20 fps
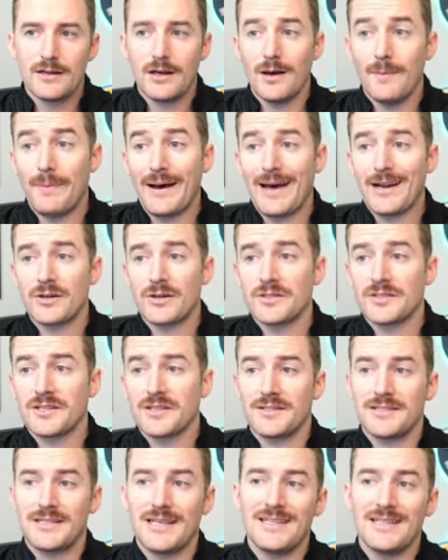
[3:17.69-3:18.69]
A batter's
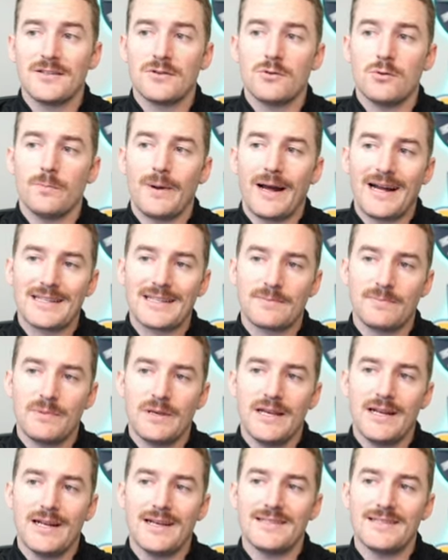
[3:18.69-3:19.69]
seasonal bat
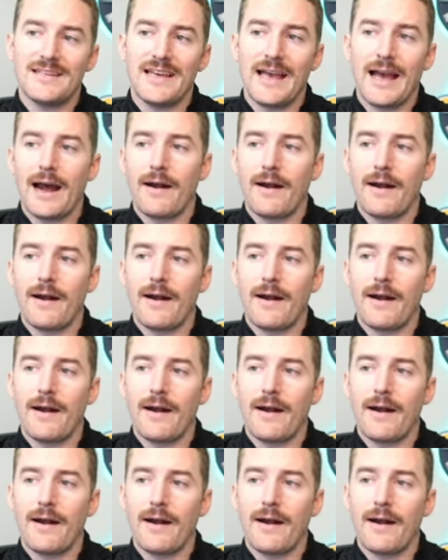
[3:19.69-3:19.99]
speed is the